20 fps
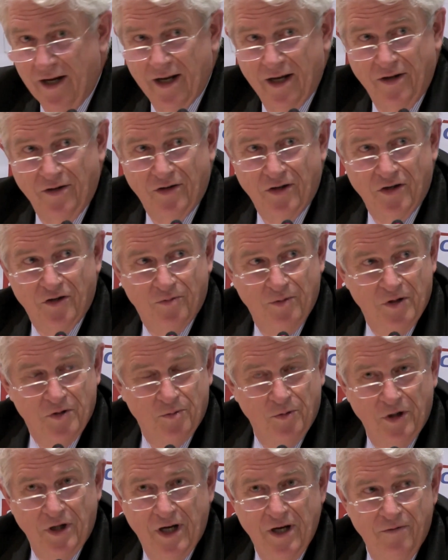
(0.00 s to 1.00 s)
cases, which
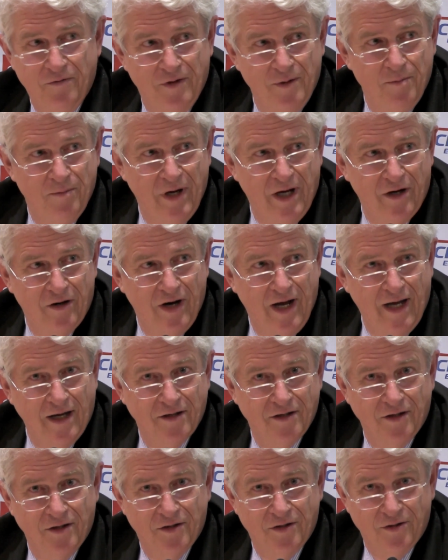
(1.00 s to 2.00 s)
would give them better
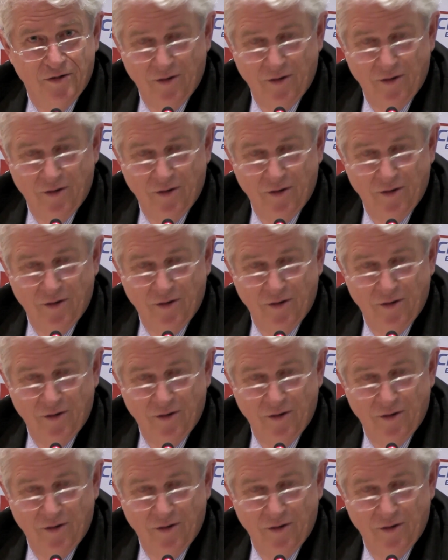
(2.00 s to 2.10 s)
access